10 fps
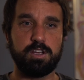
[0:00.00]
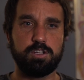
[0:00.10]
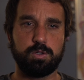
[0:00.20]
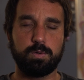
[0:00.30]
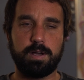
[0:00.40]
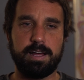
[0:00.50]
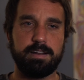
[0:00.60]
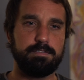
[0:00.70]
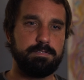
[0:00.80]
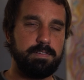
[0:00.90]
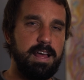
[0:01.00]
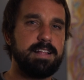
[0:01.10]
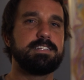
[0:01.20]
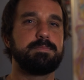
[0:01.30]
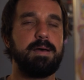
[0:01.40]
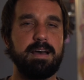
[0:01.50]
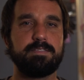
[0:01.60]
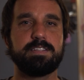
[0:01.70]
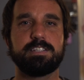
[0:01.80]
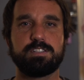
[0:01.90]
So it kind of ends up
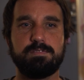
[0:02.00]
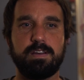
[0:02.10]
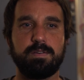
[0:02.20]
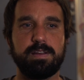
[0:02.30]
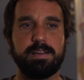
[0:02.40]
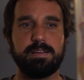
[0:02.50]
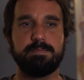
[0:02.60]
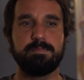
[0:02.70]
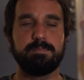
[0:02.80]
having this very